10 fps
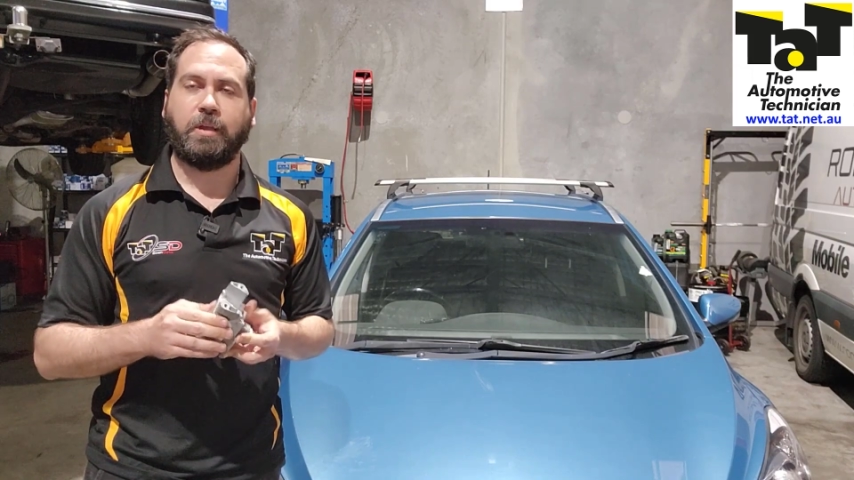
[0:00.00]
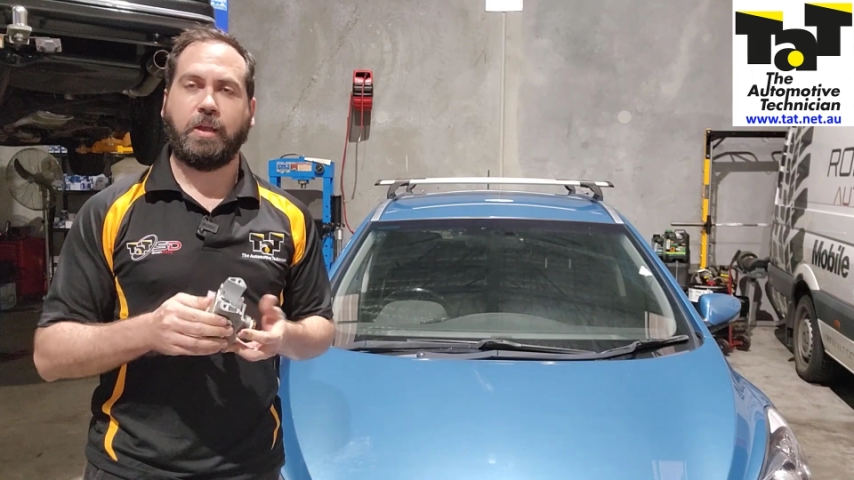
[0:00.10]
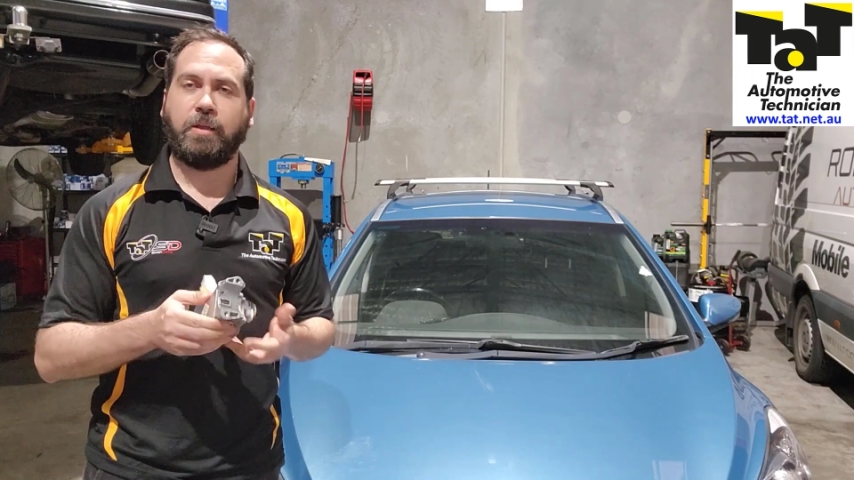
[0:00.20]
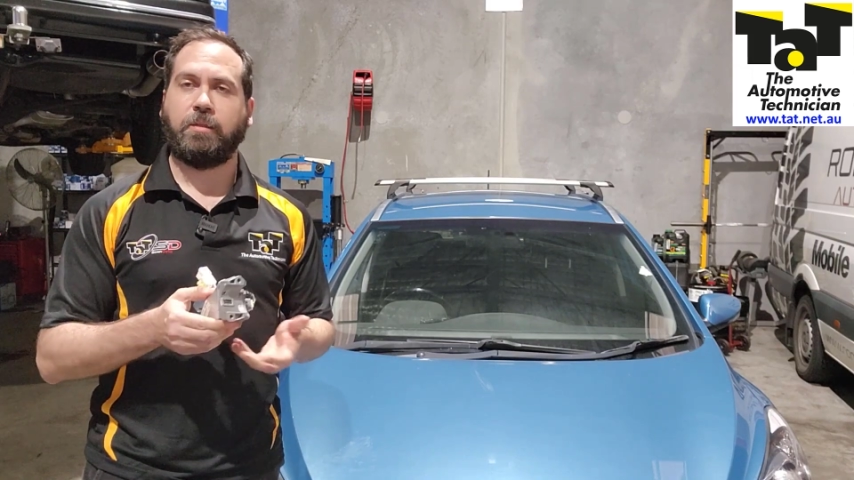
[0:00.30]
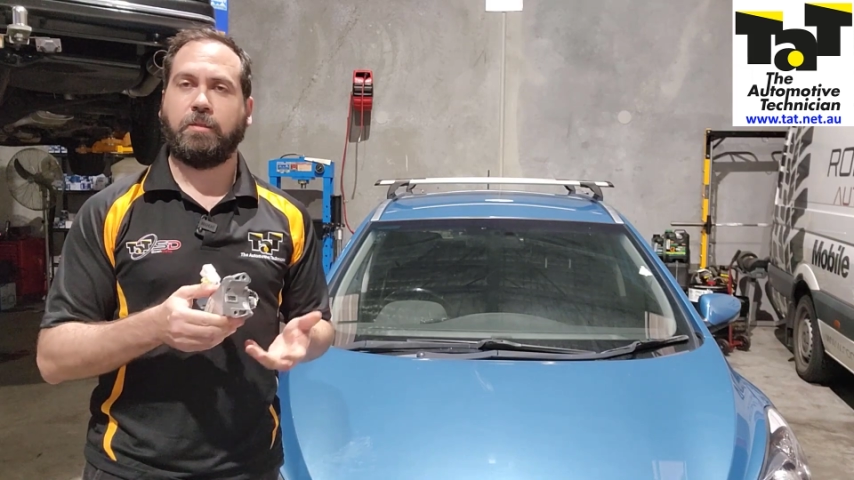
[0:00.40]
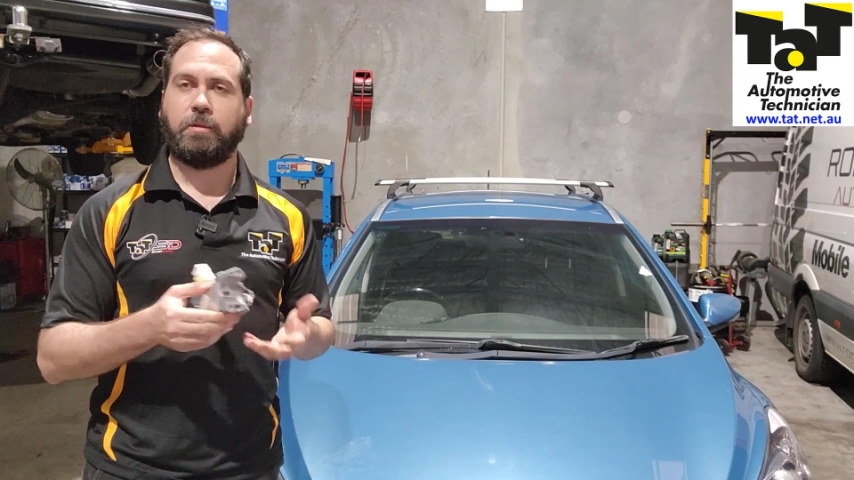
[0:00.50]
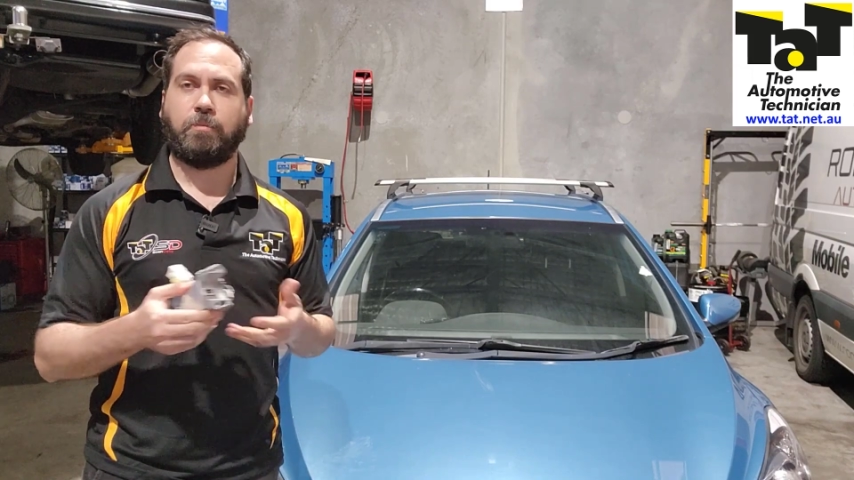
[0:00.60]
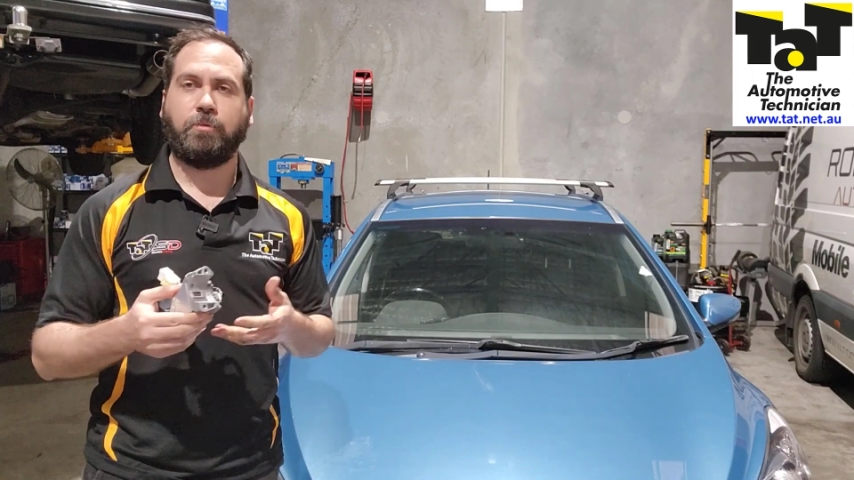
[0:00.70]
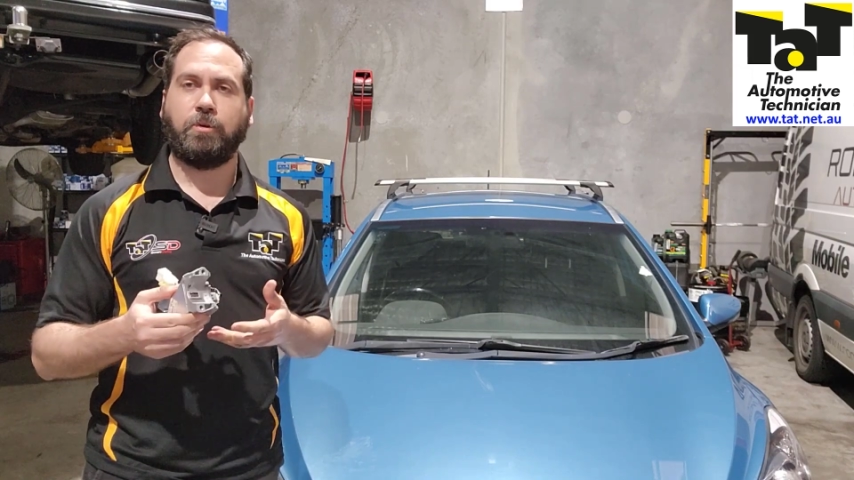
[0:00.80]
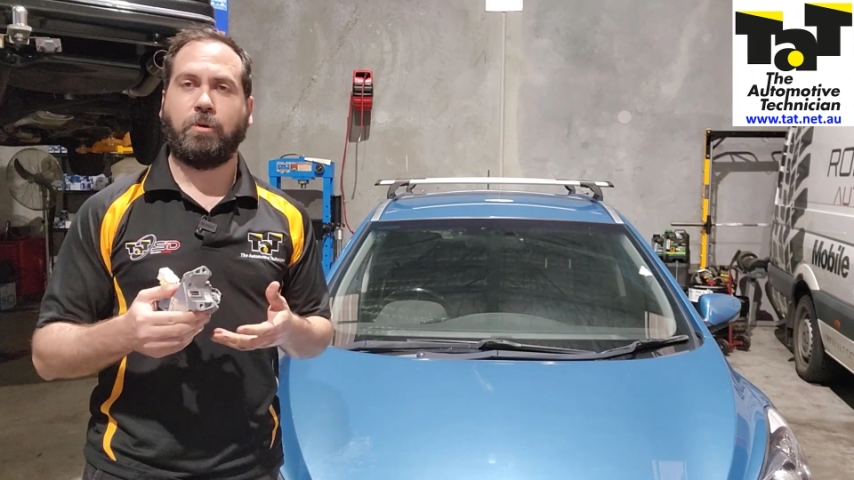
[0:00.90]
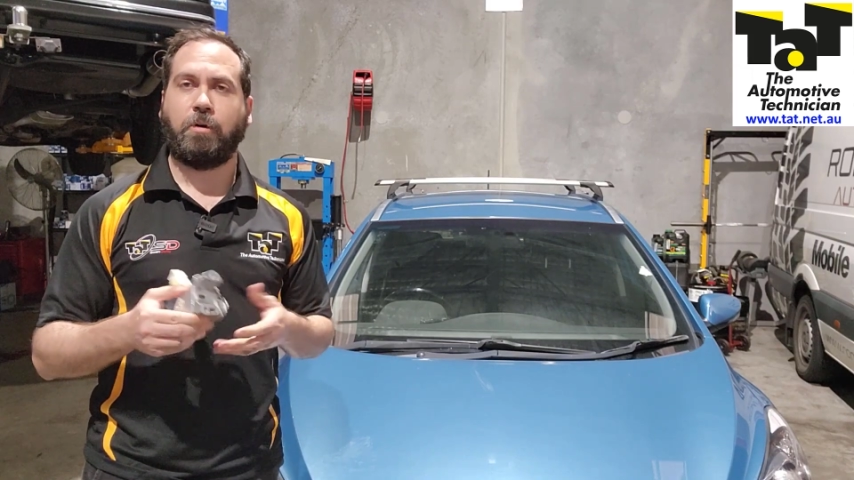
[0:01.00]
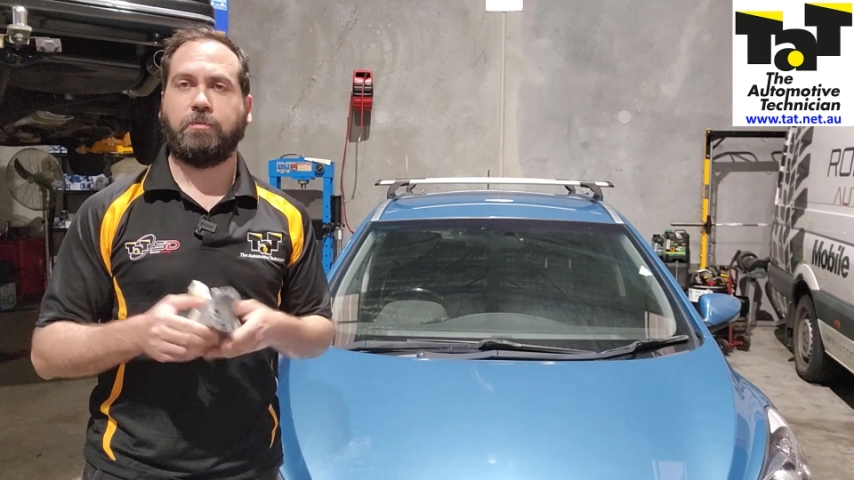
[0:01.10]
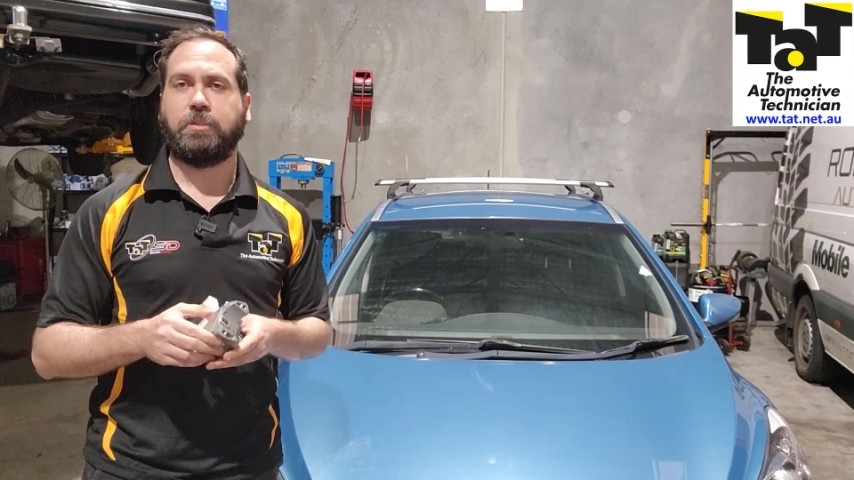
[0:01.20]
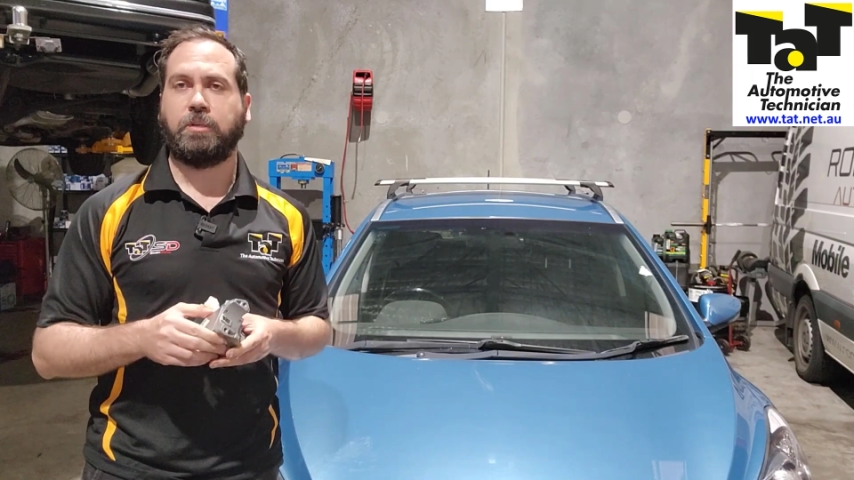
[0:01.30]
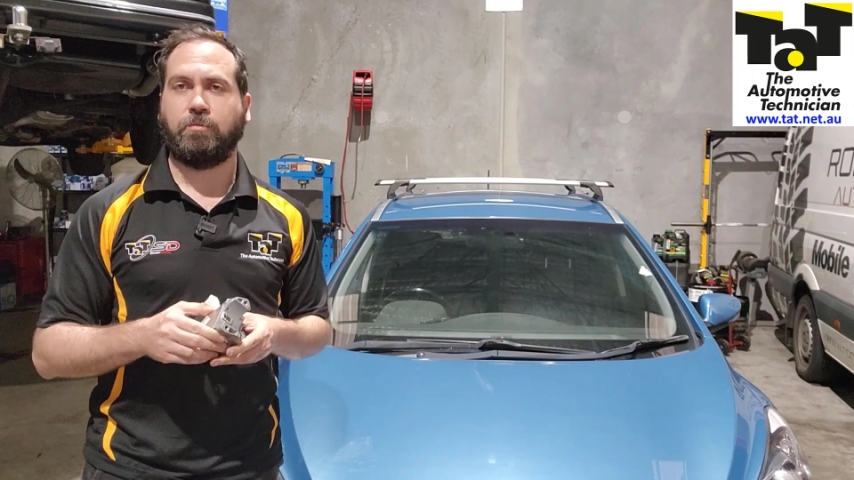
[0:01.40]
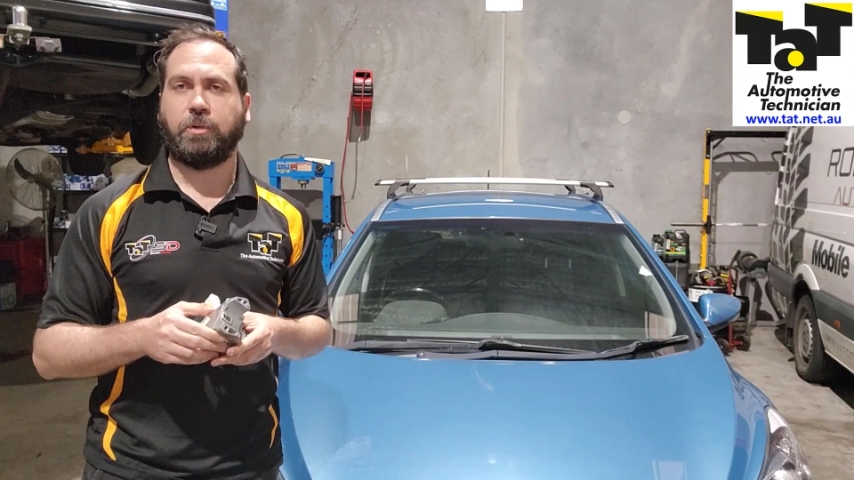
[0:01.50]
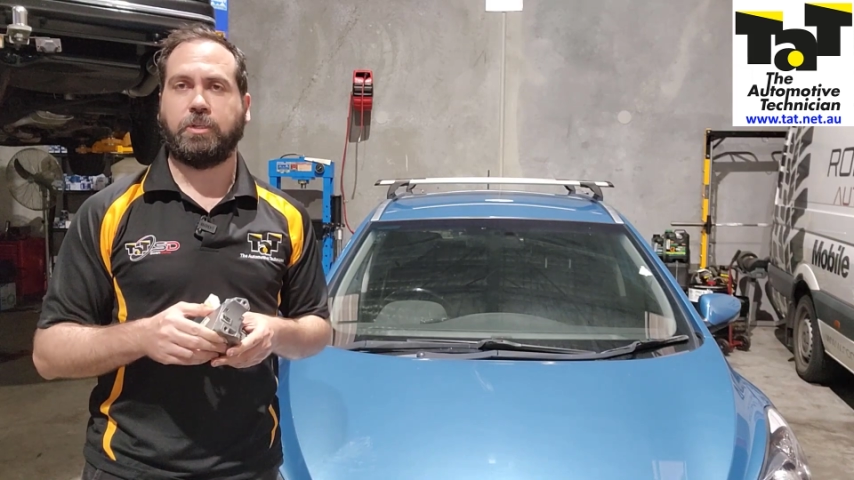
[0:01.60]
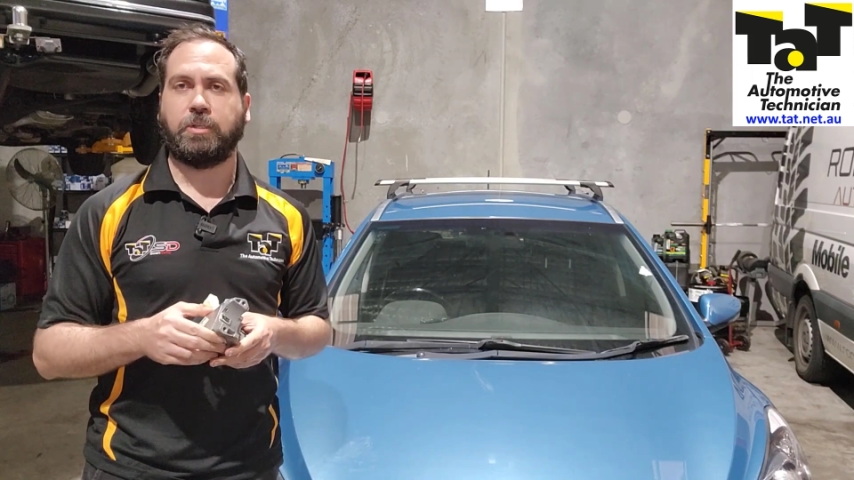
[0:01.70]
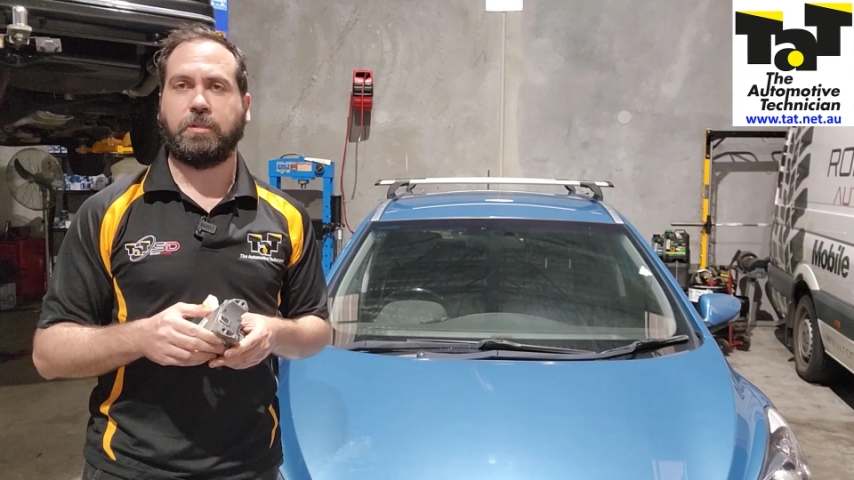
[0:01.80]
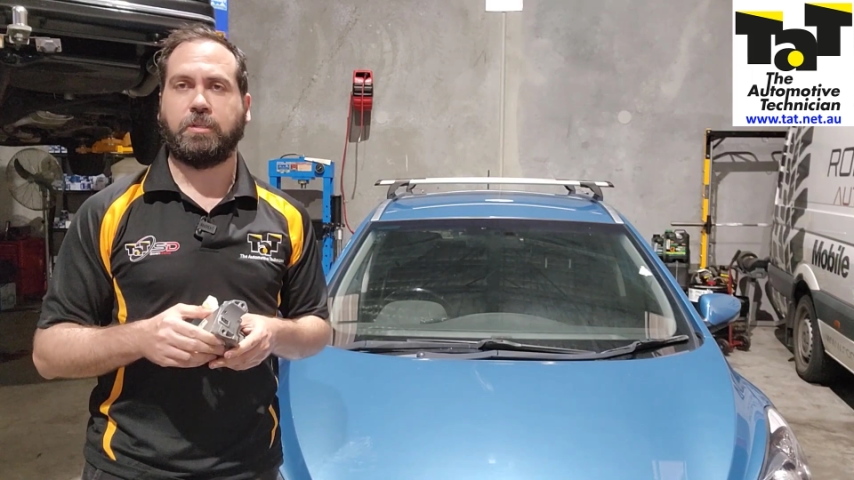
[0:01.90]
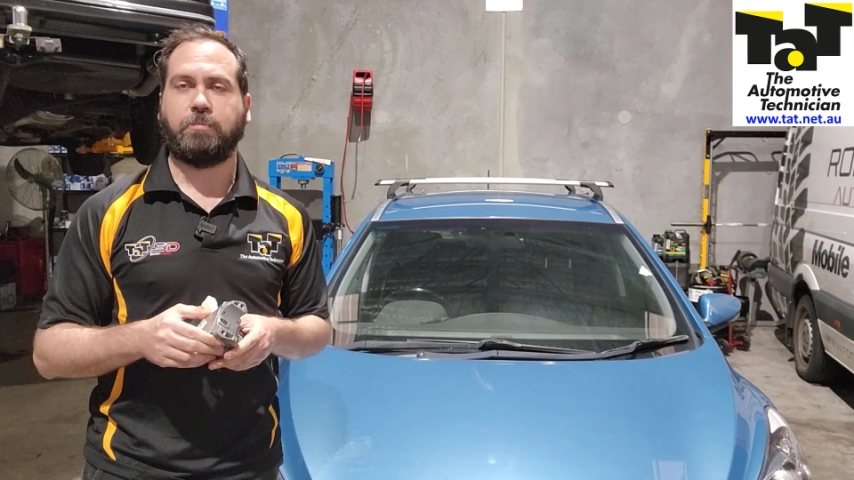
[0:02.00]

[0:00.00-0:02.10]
and the computer obviously registered,